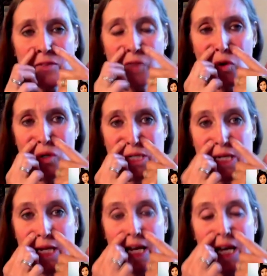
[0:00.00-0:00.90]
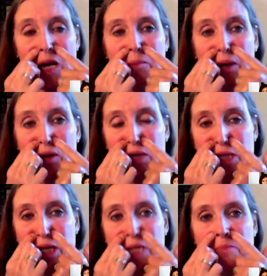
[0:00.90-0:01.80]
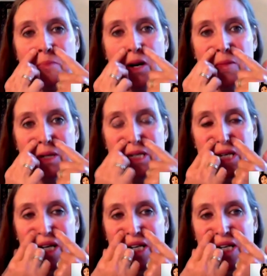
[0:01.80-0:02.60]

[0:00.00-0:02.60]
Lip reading: of course, because these marmas